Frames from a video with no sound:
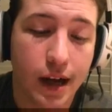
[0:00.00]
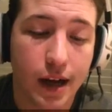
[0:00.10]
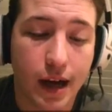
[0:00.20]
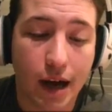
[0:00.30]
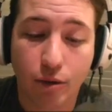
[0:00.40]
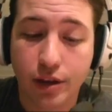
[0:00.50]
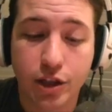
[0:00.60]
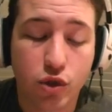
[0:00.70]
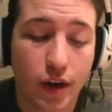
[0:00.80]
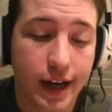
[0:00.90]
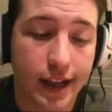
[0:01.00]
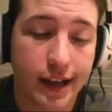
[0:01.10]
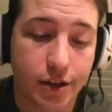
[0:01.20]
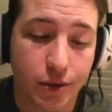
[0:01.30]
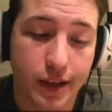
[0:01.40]
I really enjoy it. I
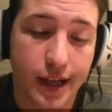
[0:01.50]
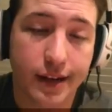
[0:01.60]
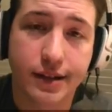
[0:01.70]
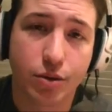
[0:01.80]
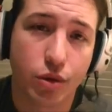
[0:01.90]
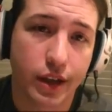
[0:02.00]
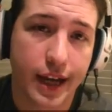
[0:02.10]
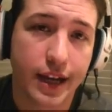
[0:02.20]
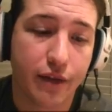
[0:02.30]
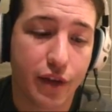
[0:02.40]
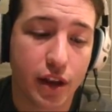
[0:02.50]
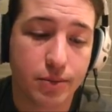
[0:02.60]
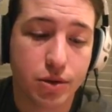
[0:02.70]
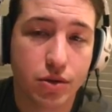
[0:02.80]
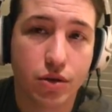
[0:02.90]
like doing that because it really kind of
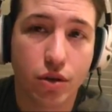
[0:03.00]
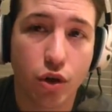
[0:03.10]
develops